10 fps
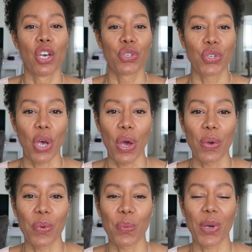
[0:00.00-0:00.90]

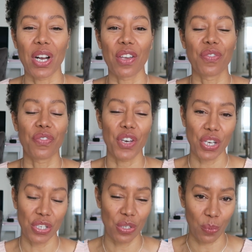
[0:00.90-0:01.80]
So when I
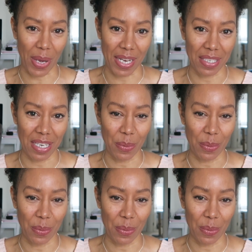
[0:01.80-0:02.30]
first went,